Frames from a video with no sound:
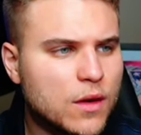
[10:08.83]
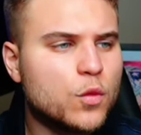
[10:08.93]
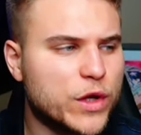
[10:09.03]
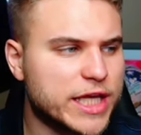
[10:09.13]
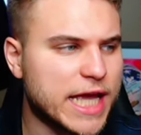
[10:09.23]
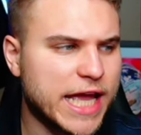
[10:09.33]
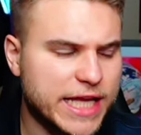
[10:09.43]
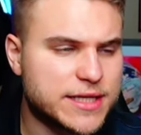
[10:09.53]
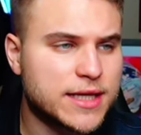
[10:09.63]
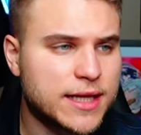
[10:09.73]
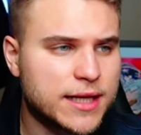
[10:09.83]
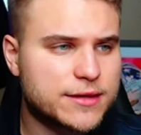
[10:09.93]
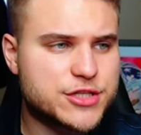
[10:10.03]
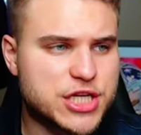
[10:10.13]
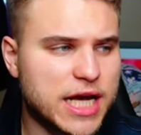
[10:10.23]
Week 8,
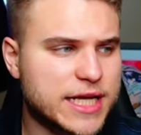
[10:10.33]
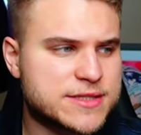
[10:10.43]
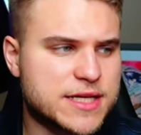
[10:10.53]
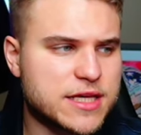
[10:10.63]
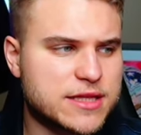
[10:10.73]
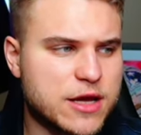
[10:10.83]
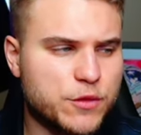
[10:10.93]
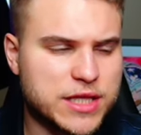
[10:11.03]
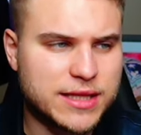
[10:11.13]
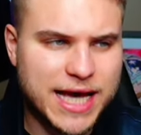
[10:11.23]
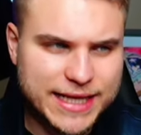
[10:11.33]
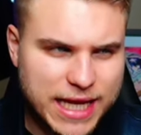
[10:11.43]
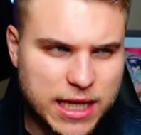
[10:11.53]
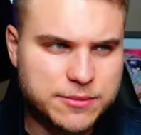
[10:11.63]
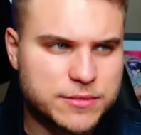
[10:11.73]
the Giants, I think they win that
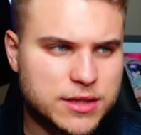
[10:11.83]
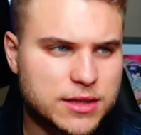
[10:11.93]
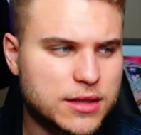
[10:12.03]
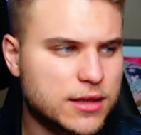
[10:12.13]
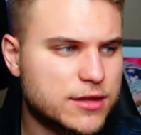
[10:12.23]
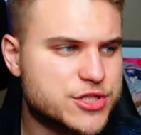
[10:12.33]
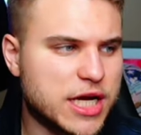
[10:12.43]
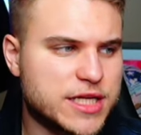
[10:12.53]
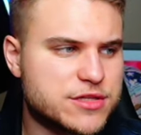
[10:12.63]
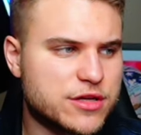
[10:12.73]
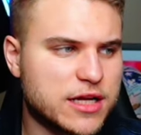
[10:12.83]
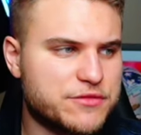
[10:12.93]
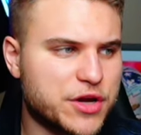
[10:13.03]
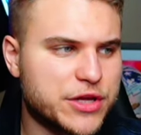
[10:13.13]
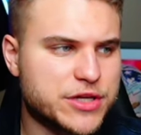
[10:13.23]
game. Giants are not a
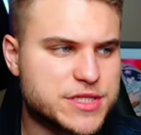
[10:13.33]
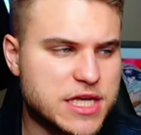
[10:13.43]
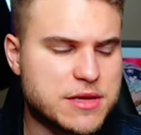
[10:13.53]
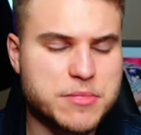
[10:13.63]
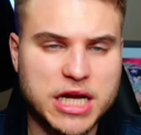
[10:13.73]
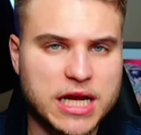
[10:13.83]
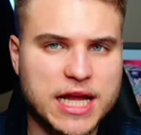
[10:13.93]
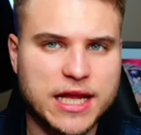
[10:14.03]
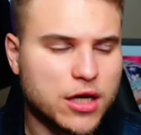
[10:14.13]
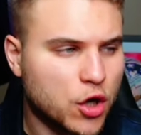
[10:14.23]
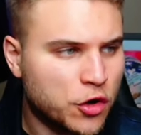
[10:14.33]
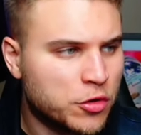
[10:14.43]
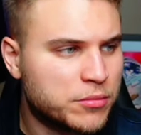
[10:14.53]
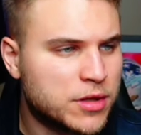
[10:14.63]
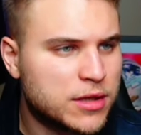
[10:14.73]
very good team. Monday night at
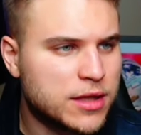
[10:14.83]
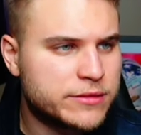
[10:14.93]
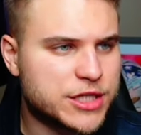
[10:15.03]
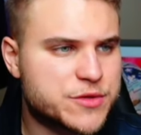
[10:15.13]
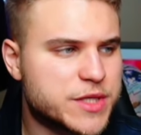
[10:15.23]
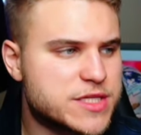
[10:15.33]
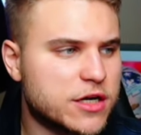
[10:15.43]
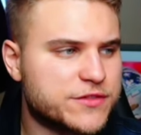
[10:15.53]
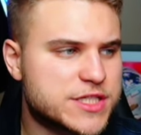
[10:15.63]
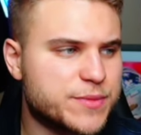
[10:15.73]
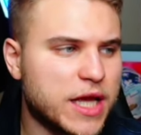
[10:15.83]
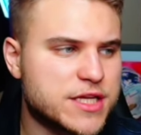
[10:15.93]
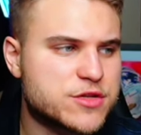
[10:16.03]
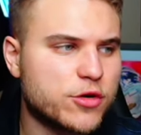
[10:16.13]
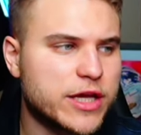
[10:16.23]
home, that should be
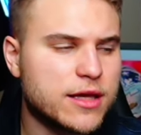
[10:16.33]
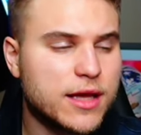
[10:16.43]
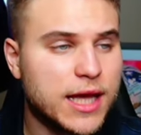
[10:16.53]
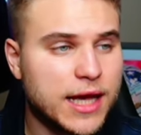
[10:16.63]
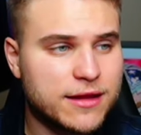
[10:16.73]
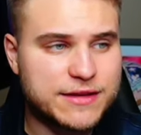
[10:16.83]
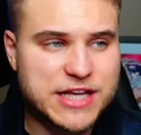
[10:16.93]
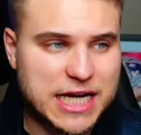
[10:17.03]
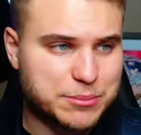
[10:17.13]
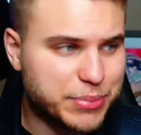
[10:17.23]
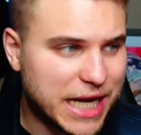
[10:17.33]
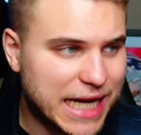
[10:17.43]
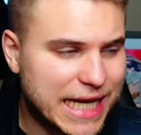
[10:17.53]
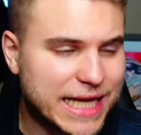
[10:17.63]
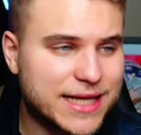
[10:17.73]
self-explanatory. They've got a
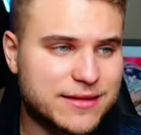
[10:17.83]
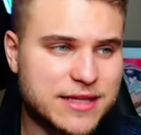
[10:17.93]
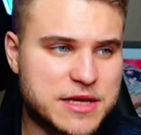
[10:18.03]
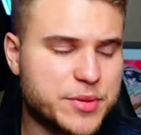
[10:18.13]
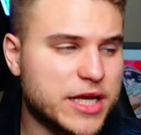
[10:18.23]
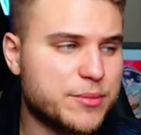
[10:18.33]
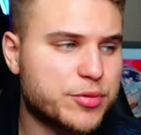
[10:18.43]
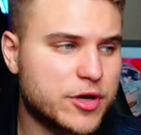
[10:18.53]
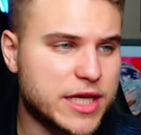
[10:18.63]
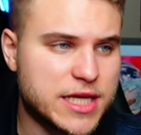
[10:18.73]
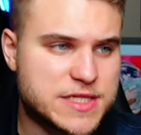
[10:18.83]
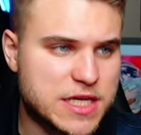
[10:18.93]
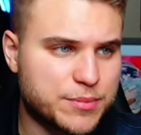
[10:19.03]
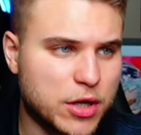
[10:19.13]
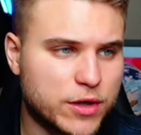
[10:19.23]
bye. Then they play a pretty
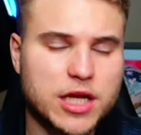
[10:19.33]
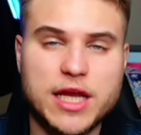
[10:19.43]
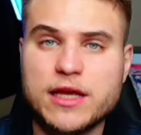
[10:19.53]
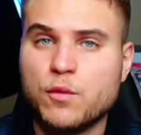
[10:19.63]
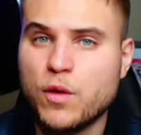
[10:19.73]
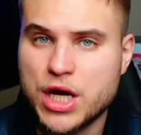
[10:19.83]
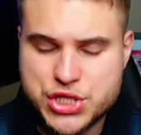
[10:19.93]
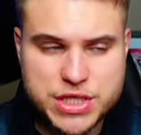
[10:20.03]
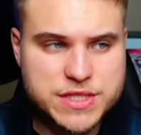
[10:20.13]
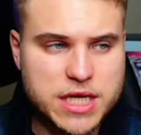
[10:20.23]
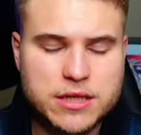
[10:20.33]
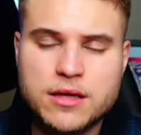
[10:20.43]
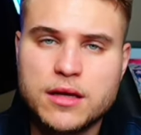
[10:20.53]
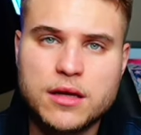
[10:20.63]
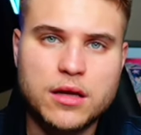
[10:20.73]
easy opponent in Washington.
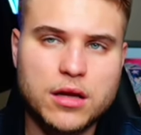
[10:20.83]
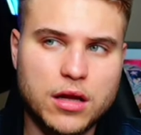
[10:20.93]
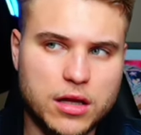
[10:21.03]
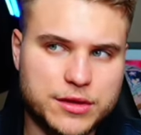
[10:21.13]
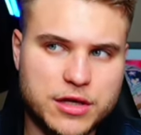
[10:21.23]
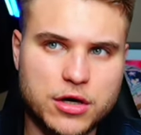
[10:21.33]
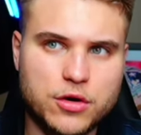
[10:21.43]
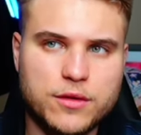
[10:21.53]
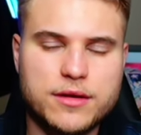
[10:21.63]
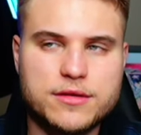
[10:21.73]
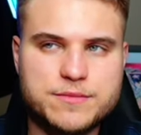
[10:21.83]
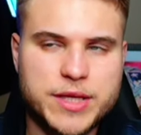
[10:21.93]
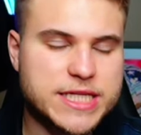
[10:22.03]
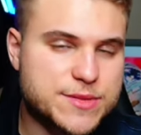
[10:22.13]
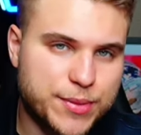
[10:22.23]
Although
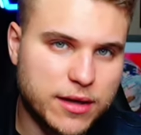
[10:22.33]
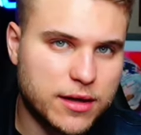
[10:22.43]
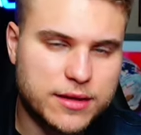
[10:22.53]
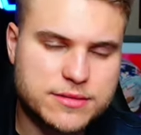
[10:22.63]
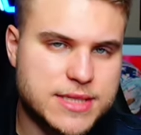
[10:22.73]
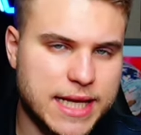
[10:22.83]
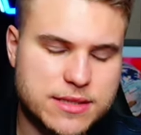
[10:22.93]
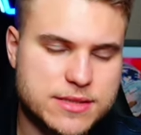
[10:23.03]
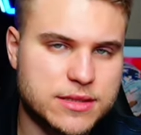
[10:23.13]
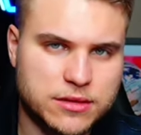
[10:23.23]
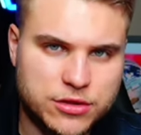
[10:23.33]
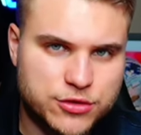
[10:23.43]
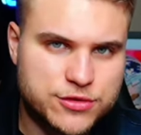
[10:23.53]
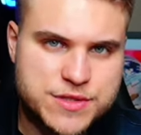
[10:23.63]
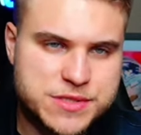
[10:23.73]
Pittsburgh tends to
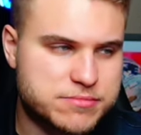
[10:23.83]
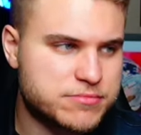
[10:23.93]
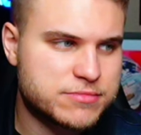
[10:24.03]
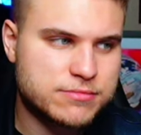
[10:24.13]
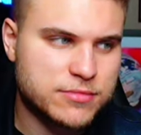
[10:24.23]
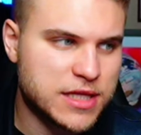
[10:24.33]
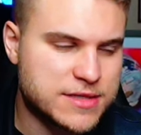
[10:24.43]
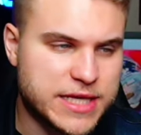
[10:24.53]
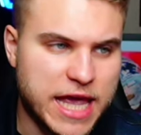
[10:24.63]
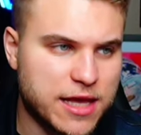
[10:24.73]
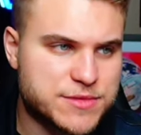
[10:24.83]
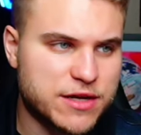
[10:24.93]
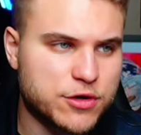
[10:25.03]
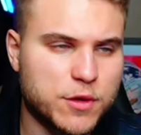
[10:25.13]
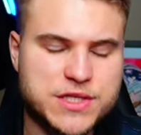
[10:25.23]
lose these games
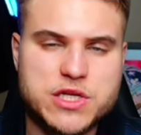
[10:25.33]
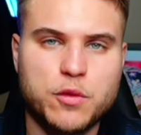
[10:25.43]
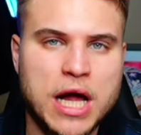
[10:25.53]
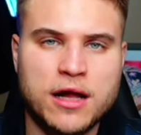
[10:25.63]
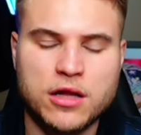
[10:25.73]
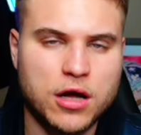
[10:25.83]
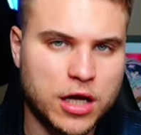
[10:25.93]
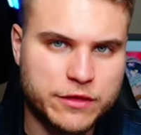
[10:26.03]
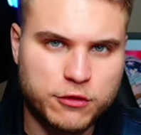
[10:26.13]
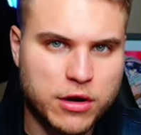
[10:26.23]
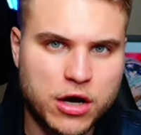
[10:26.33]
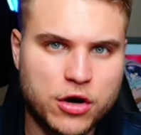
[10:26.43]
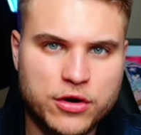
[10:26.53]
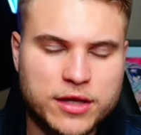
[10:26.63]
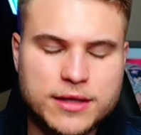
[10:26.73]
every once in a while on the
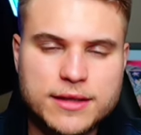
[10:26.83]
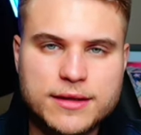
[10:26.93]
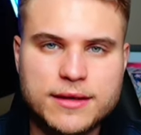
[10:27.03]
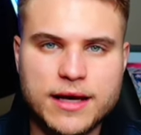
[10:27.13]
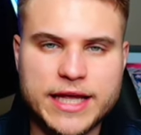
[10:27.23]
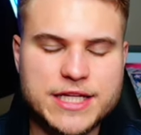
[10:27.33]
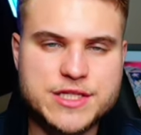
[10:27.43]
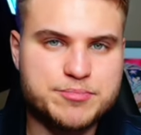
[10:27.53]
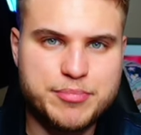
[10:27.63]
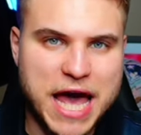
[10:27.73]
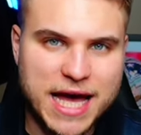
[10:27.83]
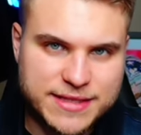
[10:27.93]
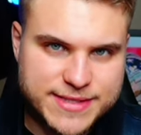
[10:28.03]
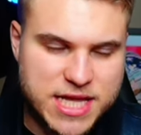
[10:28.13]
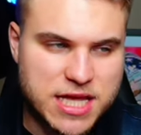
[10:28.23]
road against
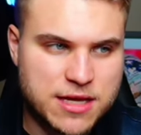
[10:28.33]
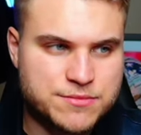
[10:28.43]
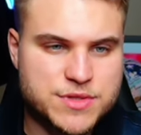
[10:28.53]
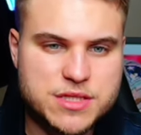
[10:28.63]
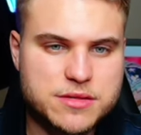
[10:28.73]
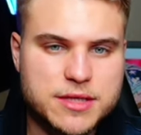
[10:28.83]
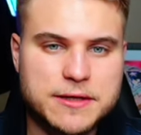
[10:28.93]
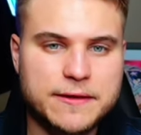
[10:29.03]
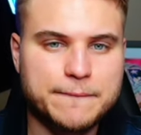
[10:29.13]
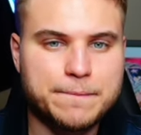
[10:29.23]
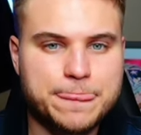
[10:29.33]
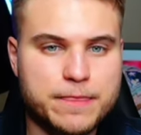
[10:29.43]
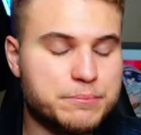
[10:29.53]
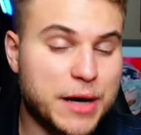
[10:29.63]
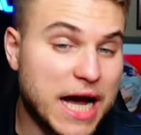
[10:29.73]
bad teams.
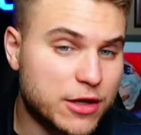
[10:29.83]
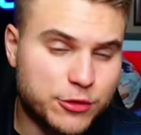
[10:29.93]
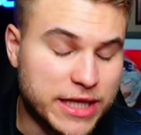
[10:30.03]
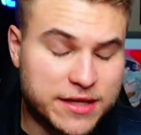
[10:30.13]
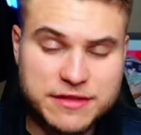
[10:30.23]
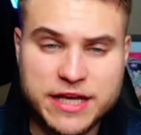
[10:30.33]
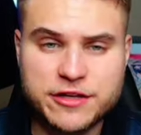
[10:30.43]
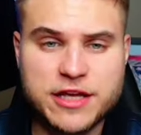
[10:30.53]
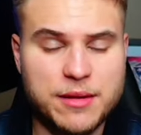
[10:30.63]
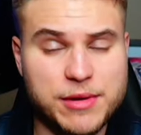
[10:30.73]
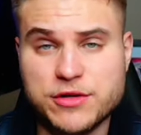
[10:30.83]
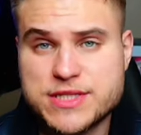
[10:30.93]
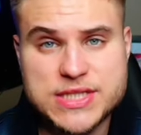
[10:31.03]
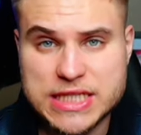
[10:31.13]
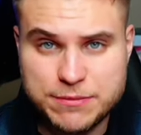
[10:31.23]
Bye week, they could come out
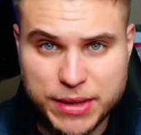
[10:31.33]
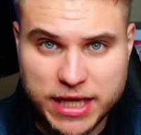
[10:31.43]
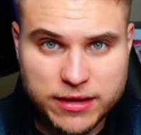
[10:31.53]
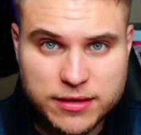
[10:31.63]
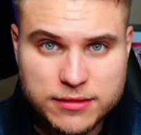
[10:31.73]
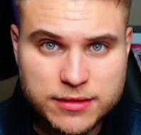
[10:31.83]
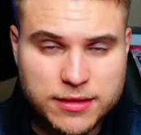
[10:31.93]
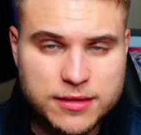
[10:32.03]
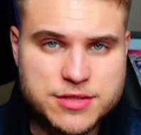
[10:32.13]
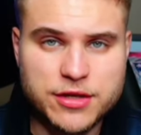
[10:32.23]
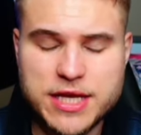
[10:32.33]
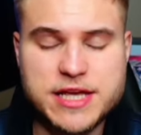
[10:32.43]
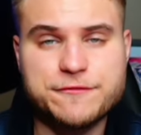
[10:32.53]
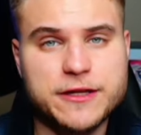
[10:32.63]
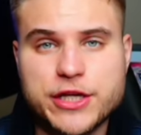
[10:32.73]
sleeping. So they
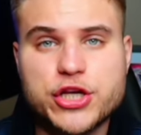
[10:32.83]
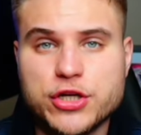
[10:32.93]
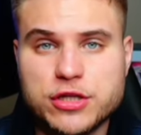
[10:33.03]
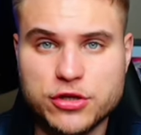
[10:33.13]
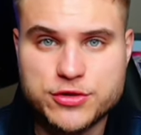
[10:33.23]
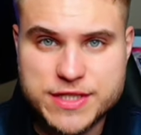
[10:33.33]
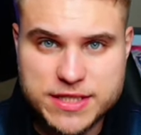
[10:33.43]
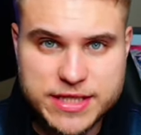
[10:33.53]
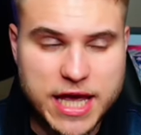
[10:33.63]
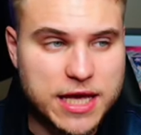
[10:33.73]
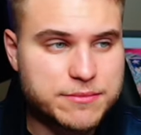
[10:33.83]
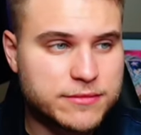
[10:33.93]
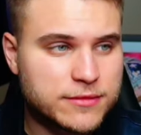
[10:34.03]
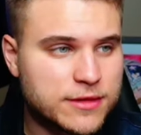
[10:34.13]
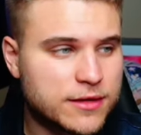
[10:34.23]
definitely could lose this game.